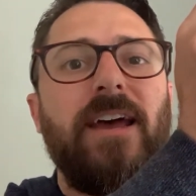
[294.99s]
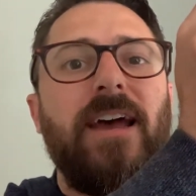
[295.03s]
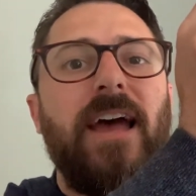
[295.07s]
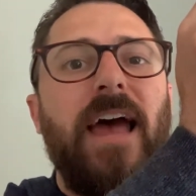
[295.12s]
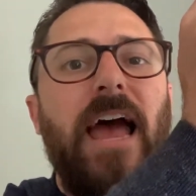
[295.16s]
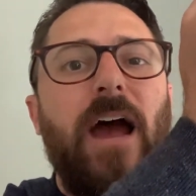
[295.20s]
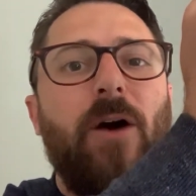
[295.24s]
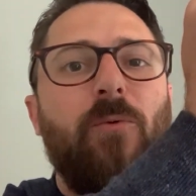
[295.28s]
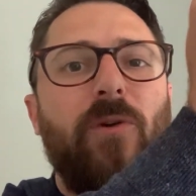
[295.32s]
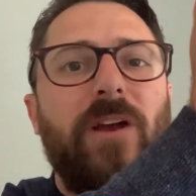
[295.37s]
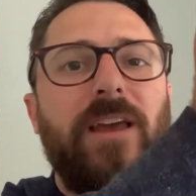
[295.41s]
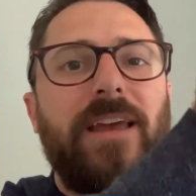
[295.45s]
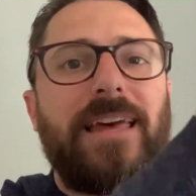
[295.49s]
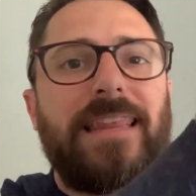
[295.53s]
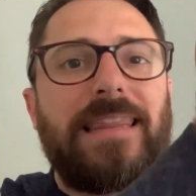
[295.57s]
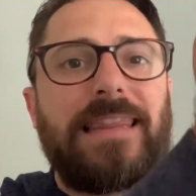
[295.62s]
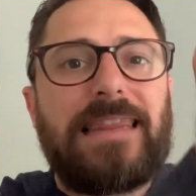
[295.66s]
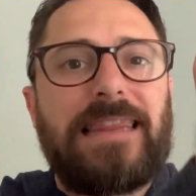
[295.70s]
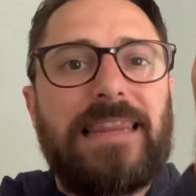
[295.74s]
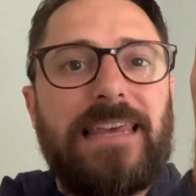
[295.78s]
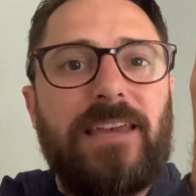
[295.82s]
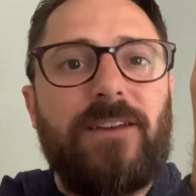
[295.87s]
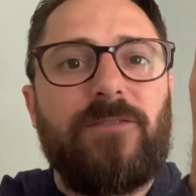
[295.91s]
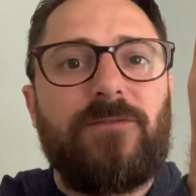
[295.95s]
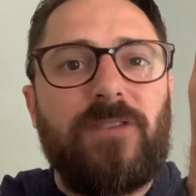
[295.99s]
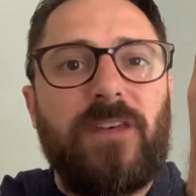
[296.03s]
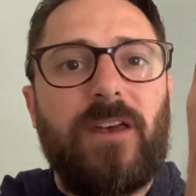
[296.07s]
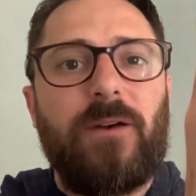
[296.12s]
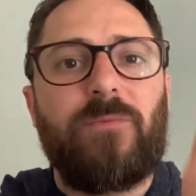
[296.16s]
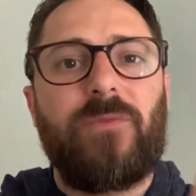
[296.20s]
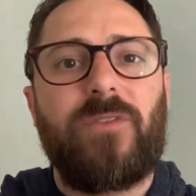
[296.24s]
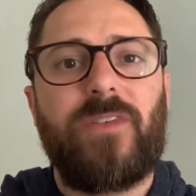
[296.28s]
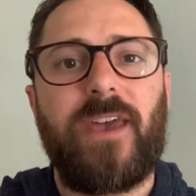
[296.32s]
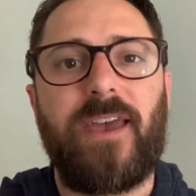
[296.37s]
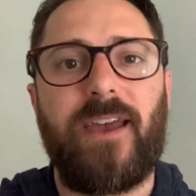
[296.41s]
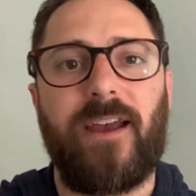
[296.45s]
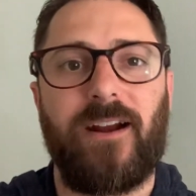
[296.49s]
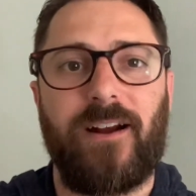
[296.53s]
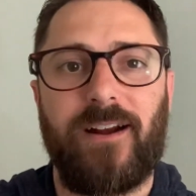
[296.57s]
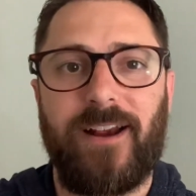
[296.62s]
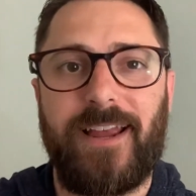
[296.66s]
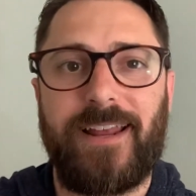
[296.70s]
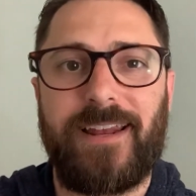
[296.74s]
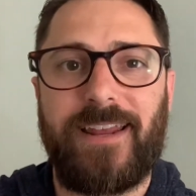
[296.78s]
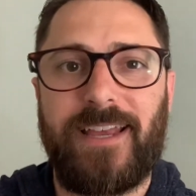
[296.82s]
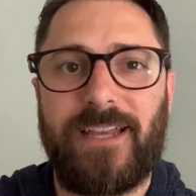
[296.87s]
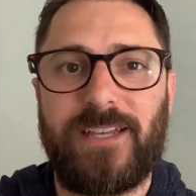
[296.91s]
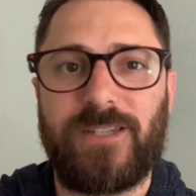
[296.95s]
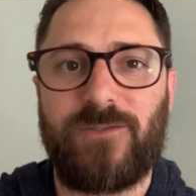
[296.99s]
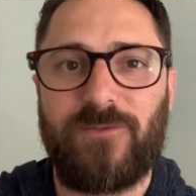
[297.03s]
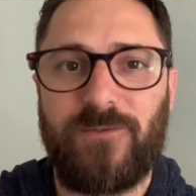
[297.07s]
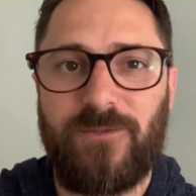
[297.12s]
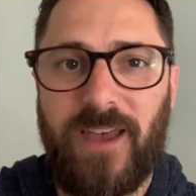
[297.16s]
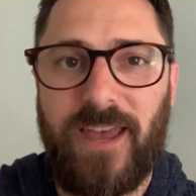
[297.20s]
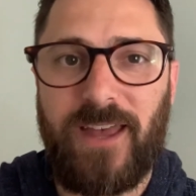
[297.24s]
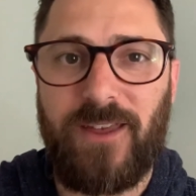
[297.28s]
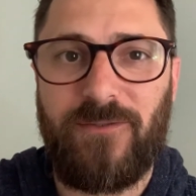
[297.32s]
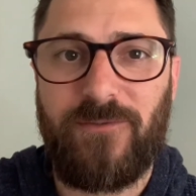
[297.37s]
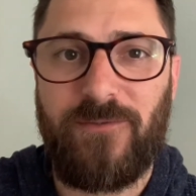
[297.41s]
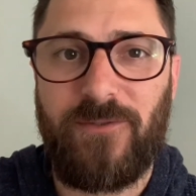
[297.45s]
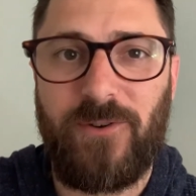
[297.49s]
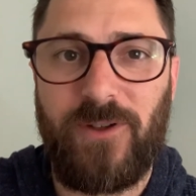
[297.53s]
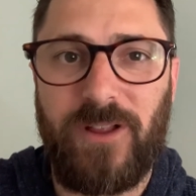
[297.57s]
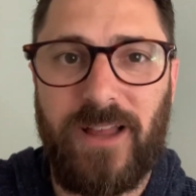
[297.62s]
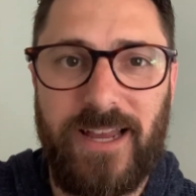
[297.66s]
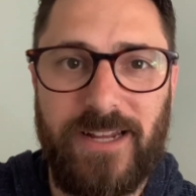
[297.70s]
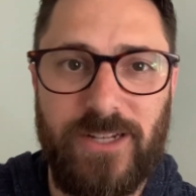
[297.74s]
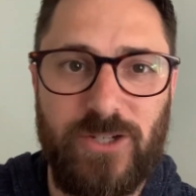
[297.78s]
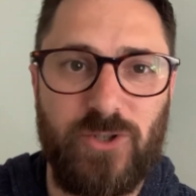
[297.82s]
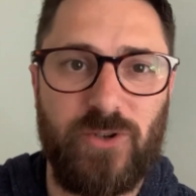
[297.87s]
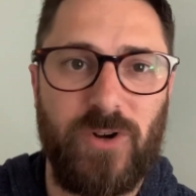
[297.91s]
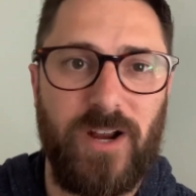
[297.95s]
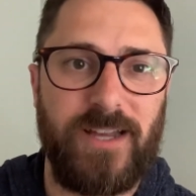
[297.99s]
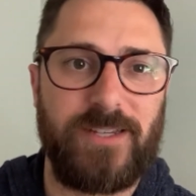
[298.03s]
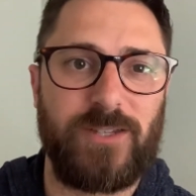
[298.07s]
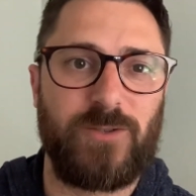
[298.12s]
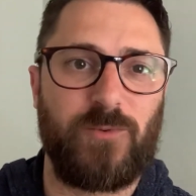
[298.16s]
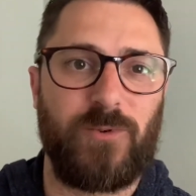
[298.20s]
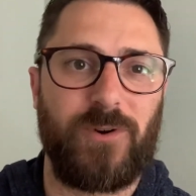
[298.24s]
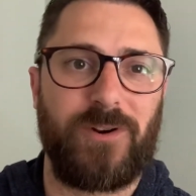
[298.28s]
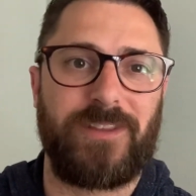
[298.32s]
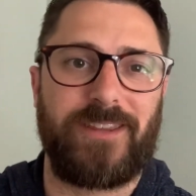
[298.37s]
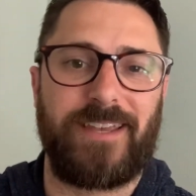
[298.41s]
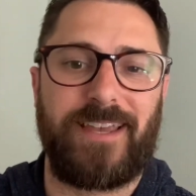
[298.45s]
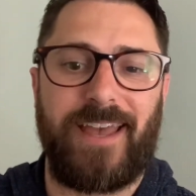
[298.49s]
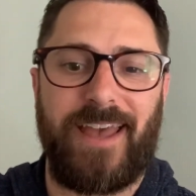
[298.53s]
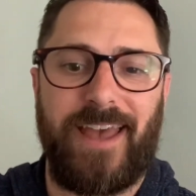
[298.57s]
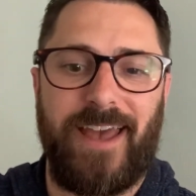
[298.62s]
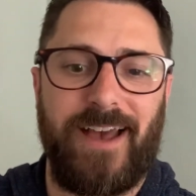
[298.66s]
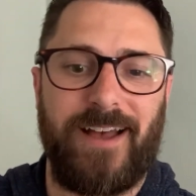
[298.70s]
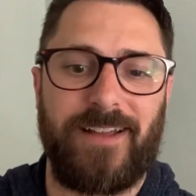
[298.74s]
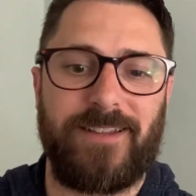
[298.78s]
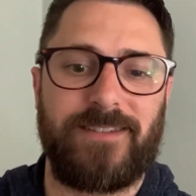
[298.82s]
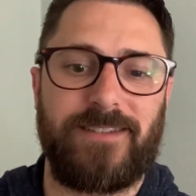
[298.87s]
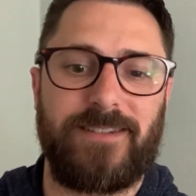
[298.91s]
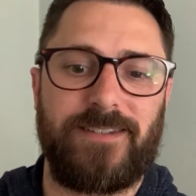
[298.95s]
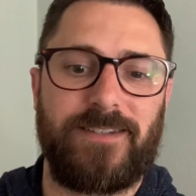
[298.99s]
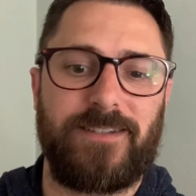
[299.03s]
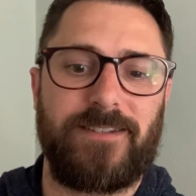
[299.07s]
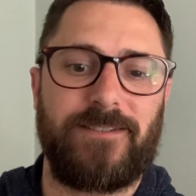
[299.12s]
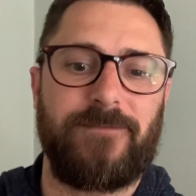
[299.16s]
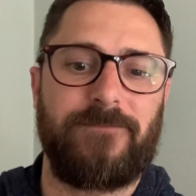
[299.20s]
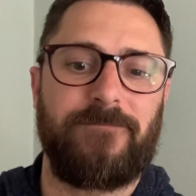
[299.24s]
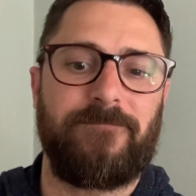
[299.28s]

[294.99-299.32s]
and we can leave them there in his faithful and trustworthy hands.